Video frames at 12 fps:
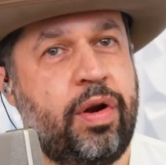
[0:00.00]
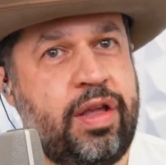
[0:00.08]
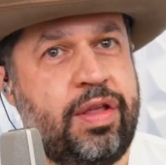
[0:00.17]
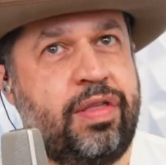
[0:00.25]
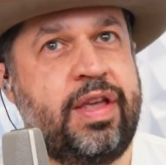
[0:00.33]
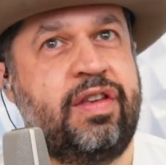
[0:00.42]
do
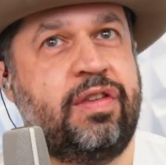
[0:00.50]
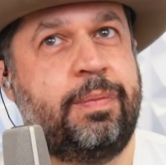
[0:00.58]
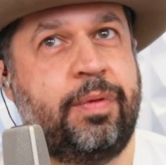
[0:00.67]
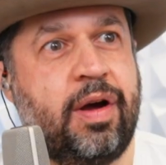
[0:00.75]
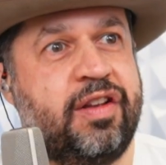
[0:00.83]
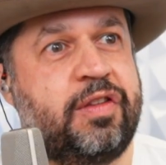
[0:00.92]
you think
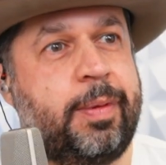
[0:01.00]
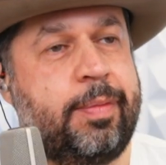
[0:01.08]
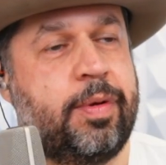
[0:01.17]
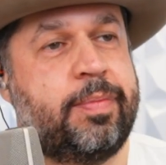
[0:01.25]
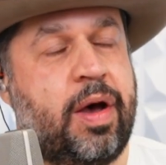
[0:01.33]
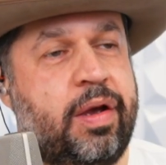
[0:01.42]
surprised
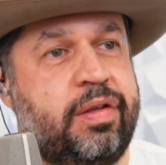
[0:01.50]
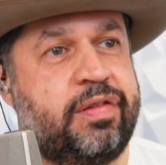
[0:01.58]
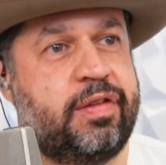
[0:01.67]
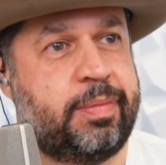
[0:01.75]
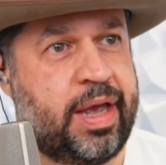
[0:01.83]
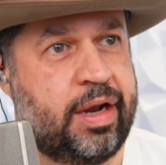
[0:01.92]
people
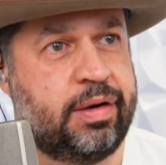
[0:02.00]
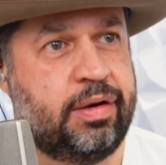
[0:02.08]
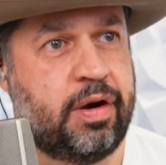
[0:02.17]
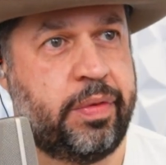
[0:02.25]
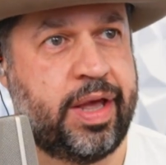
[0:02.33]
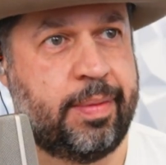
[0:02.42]
most about
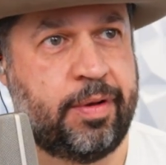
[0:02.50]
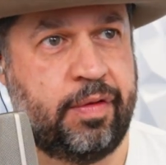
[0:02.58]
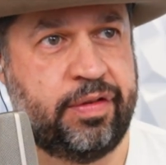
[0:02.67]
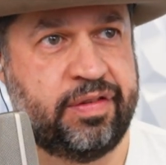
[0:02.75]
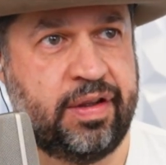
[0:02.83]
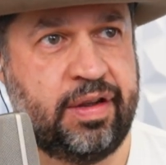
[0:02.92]
growing up
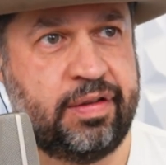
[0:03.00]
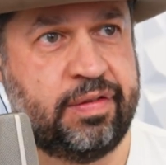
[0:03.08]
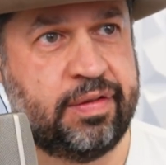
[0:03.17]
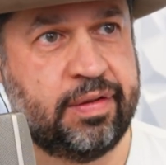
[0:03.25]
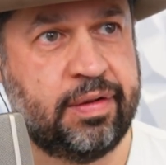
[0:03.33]
overseas?